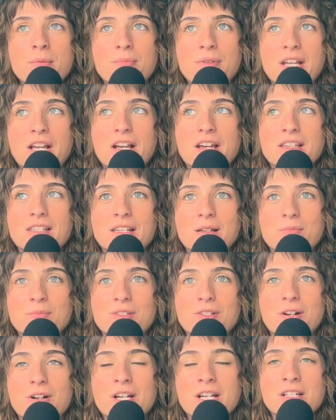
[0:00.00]
because I'm
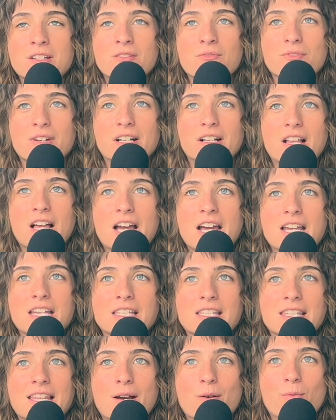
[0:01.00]
starting to
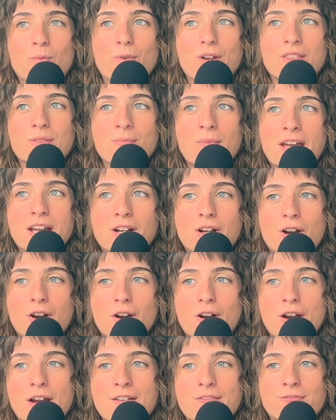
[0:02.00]
realize that with my
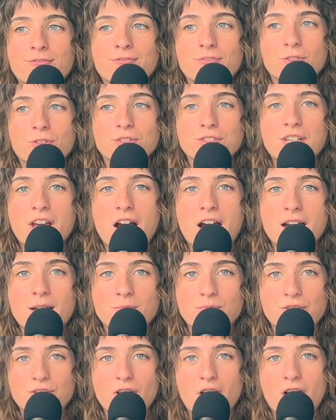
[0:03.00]
current
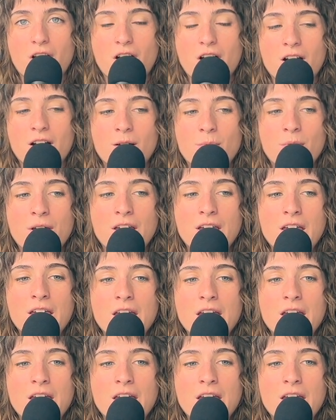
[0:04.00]
full-time job,